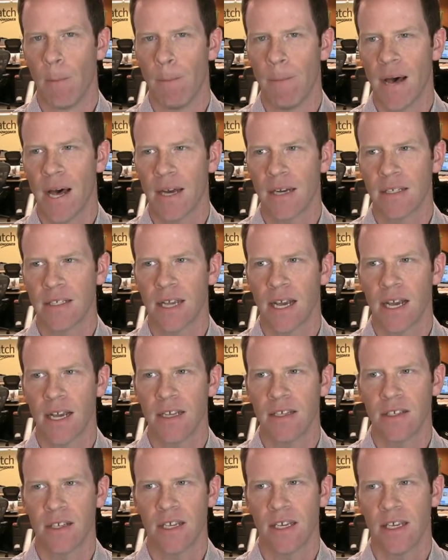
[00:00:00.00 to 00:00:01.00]

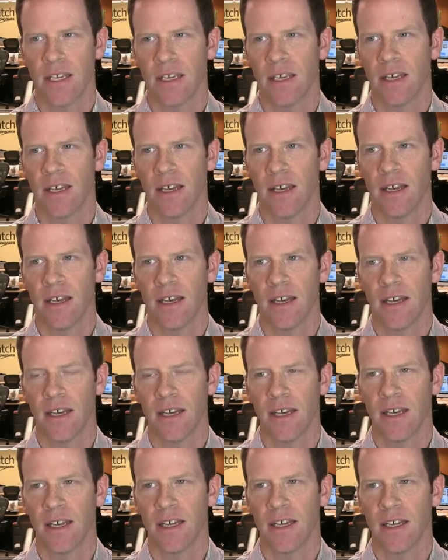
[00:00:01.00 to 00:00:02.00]
monetizing uh,
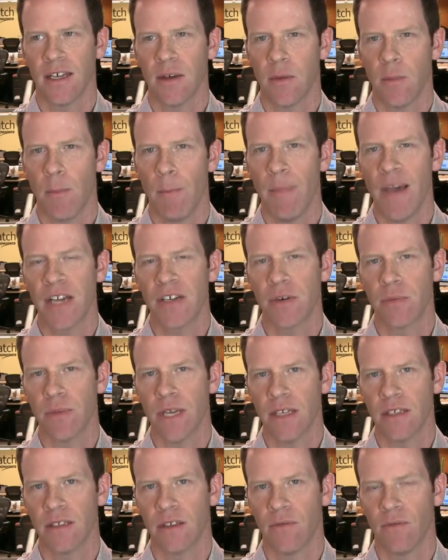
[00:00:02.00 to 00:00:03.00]
uh,
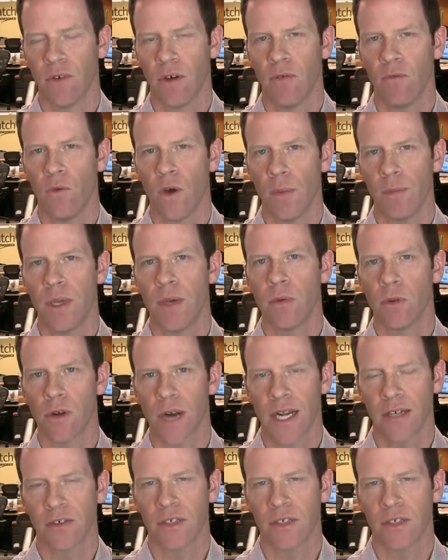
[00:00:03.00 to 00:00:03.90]
measurement of, of, what people are